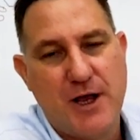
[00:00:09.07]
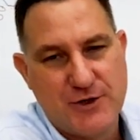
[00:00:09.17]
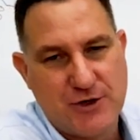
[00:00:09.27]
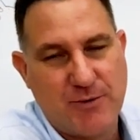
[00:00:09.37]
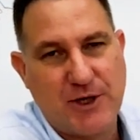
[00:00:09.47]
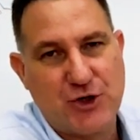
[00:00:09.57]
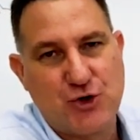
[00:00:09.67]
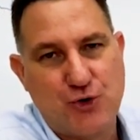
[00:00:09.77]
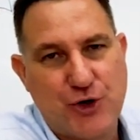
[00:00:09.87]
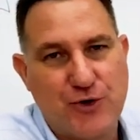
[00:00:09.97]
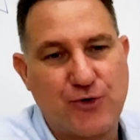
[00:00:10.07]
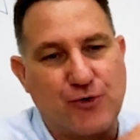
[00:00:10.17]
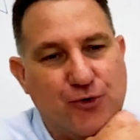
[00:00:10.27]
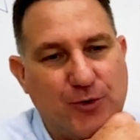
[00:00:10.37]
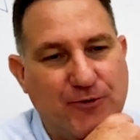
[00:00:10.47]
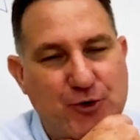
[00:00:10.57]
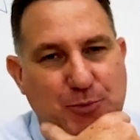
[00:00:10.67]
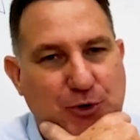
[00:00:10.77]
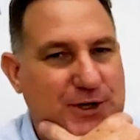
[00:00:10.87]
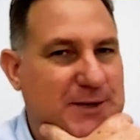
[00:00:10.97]
So I'm going to talk you through a few
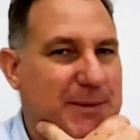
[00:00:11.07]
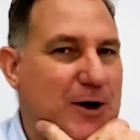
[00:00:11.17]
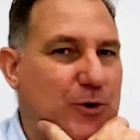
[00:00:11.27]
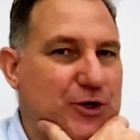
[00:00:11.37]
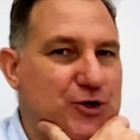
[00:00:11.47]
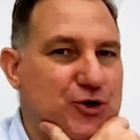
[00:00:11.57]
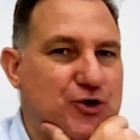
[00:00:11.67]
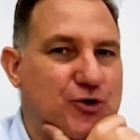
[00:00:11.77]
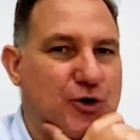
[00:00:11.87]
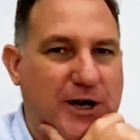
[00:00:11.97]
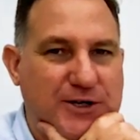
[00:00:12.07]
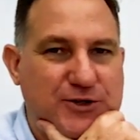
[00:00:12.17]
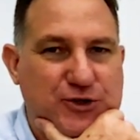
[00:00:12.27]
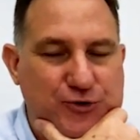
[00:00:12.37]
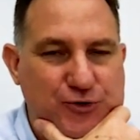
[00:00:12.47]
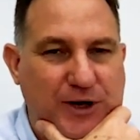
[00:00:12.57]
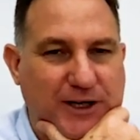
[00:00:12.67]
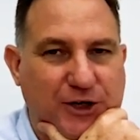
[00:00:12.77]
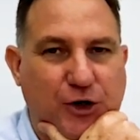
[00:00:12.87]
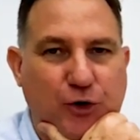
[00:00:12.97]
points about what you should try to do and
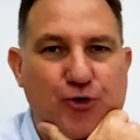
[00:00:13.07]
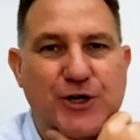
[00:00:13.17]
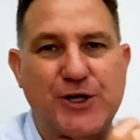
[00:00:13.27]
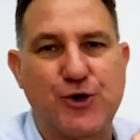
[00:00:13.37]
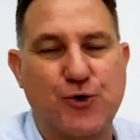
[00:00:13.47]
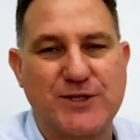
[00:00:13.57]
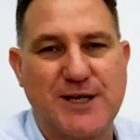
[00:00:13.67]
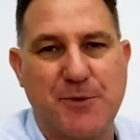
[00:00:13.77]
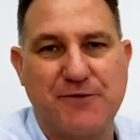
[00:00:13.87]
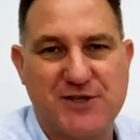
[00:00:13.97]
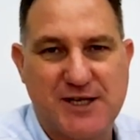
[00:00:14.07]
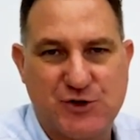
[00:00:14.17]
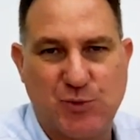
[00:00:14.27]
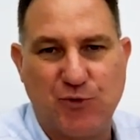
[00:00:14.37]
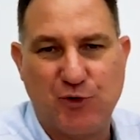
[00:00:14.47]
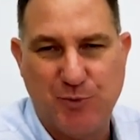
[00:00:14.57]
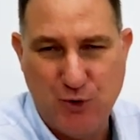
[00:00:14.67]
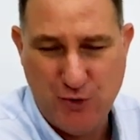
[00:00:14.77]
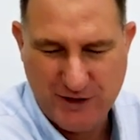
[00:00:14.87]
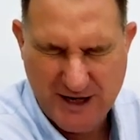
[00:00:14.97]
include in your summative assessment
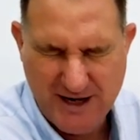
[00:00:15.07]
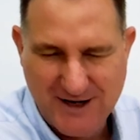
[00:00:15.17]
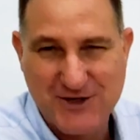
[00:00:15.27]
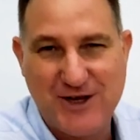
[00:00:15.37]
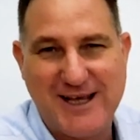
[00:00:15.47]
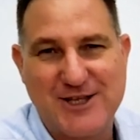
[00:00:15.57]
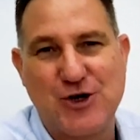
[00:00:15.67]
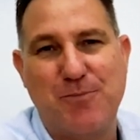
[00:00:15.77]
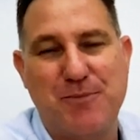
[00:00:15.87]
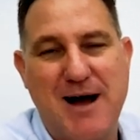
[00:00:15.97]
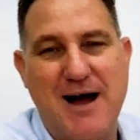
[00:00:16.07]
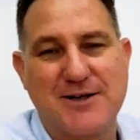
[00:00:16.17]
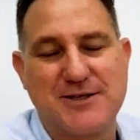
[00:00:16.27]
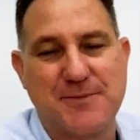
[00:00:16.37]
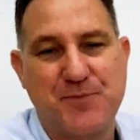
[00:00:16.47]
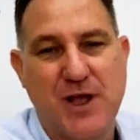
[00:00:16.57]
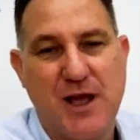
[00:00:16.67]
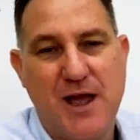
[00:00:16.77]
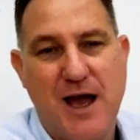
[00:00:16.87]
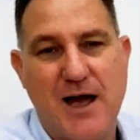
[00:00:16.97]
report so you get top marks.
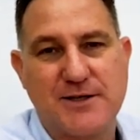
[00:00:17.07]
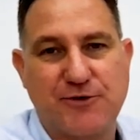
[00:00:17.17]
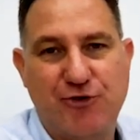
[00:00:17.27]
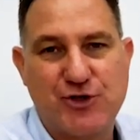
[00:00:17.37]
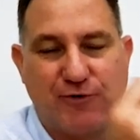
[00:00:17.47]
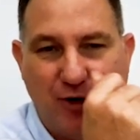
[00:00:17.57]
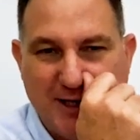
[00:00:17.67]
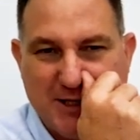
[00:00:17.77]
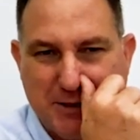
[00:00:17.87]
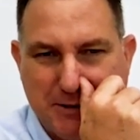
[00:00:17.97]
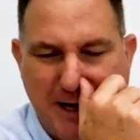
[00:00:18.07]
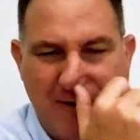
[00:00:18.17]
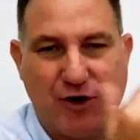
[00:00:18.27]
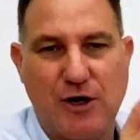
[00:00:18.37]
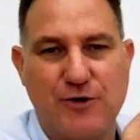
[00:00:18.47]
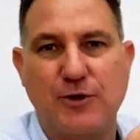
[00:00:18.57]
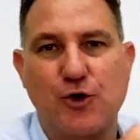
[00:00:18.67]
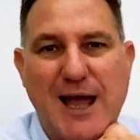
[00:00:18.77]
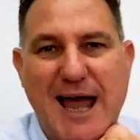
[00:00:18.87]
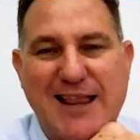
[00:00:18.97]
So first of all, let's have a close
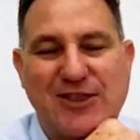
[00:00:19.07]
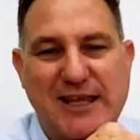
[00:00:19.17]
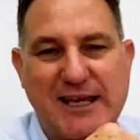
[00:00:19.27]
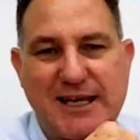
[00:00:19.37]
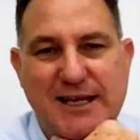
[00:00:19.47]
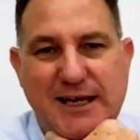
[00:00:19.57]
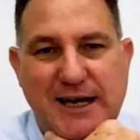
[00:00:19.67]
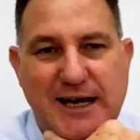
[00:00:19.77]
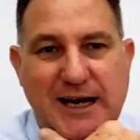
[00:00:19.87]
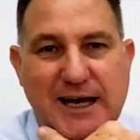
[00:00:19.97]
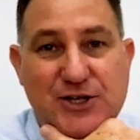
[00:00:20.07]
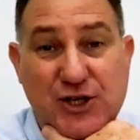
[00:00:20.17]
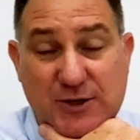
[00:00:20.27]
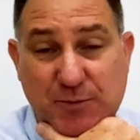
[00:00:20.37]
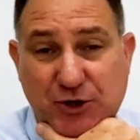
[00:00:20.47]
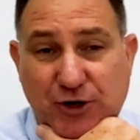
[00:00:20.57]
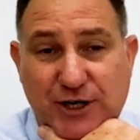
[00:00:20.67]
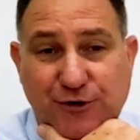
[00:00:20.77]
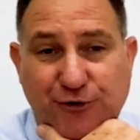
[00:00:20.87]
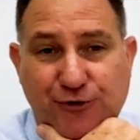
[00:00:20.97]
look at the assessment
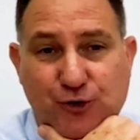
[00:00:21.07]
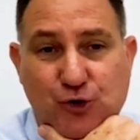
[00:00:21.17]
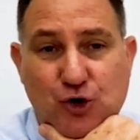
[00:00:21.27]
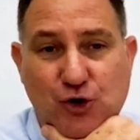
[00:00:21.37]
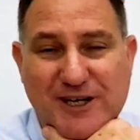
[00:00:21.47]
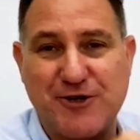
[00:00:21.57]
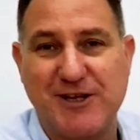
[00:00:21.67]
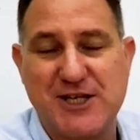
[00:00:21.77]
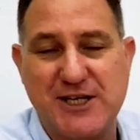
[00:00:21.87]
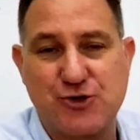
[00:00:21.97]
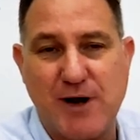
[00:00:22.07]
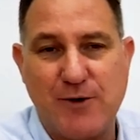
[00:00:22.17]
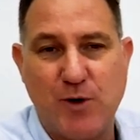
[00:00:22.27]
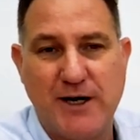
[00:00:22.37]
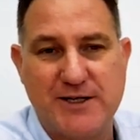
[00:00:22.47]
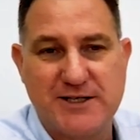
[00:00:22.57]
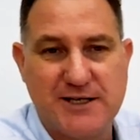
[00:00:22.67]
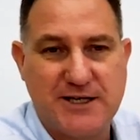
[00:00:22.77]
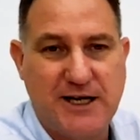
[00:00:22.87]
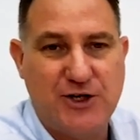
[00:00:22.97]
criteria for Criterion C Strand 1. It
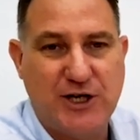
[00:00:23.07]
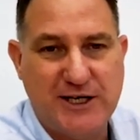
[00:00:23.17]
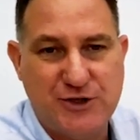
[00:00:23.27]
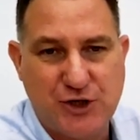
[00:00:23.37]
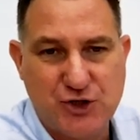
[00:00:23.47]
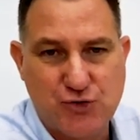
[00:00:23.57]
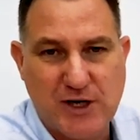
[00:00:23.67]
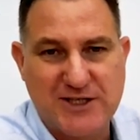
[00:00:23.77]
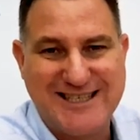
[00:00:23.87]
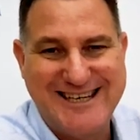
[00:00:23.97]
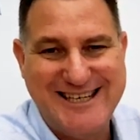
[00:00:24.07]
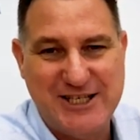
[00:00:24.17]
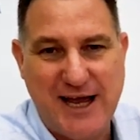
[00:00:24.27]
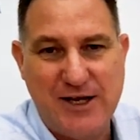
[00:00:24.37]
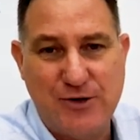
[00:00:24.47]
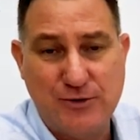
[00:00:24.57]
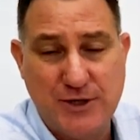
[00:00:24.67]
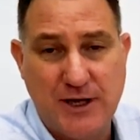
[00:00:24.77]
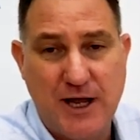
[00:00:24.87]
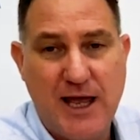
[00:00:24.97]
says here you need to construct a detailed
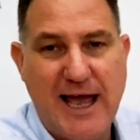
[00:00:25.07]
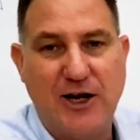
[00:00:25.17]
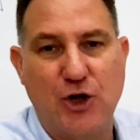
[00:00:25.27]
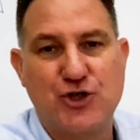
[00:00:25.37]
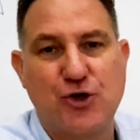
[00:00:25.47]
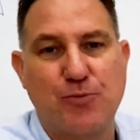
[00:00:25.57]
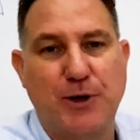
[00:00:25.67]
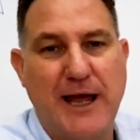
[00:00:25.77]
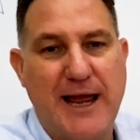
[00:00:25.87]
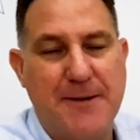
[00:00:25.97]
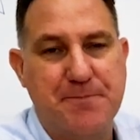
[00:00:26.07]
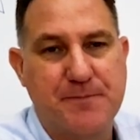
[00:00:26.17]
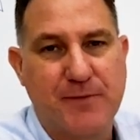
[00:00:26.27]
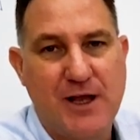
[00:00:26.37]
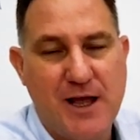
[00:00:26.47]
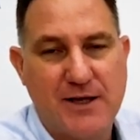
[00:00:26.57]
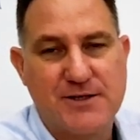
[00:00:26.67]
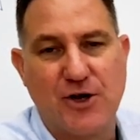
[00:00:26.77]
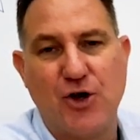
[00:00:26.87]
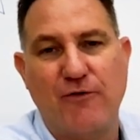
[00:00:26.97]
and logical plan.
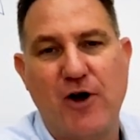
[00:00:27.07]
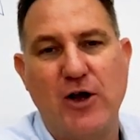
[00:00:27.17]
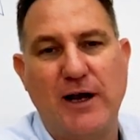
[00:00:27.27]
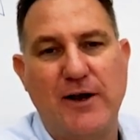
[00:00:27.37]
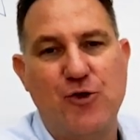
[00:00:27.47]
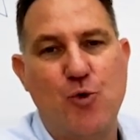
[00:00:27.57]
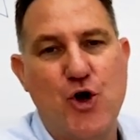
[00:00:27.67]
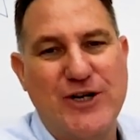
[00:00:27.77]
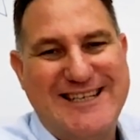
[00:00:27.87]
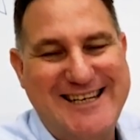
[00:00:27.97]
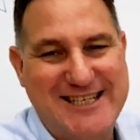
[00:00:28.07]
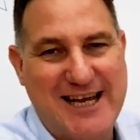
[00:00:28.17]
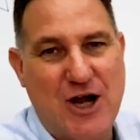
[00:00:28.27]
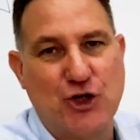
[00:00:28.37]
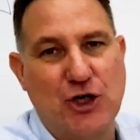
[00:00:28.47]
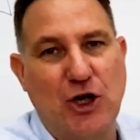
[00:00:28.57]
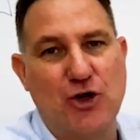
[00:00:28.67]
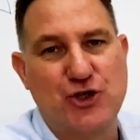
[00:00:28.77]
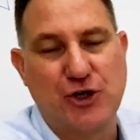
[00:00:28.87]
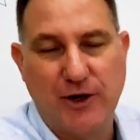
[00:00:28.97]
So I've highlighted the word detailed and
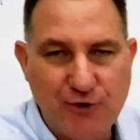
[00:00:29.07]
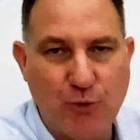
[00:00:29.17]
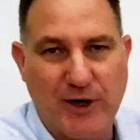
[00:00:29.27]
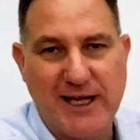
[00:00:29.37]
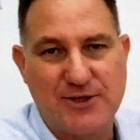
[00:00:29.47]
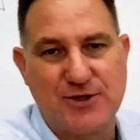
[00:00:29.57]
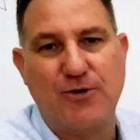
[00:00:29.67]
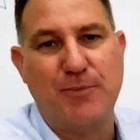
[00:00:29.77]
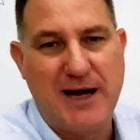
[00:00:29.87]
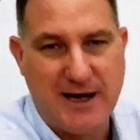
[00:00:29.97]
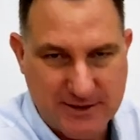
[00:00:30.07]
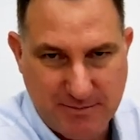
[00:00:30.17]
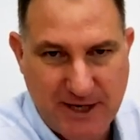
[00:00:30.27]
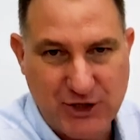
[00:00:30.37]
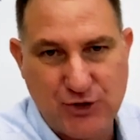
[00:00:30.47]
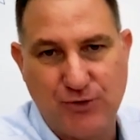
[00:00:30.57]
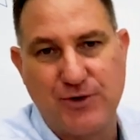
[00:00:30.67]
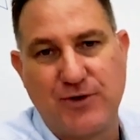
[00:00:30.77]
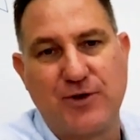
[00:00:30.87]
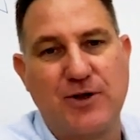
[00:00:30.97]
logical. If you want to get top marks, make sure
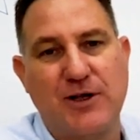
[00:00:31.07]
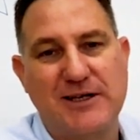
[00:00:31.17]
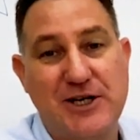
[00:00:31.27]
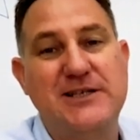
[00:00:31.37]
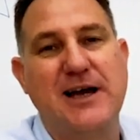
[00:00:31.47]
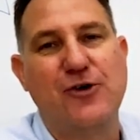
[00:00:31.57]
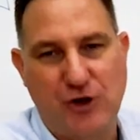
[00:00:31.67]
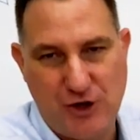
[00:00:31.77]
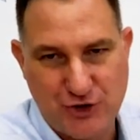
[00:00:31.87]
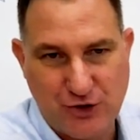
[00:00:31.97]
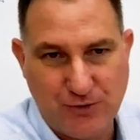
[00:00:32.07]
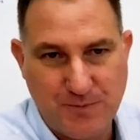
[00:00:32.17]
it's detailed and logical.